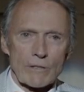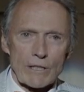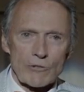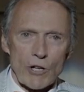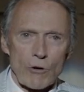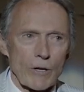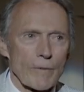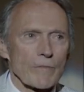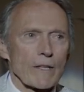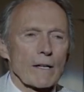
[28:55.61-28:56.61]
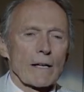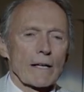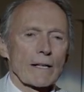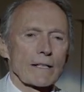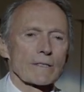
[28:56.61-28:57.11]
you a little joke,
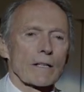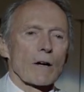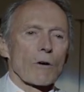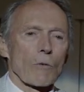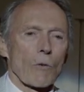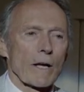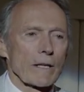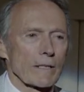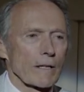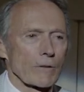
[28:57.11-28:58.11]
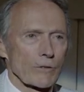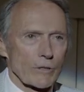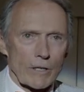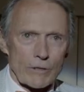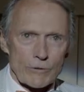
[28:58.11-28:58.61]
and that's why did the
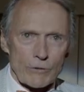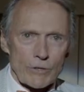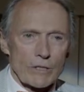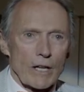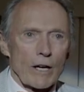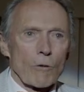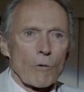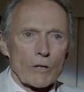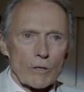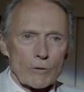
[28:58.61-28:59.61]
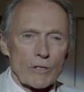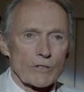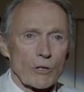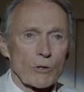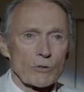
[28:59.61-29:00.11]
horticulturist walk across the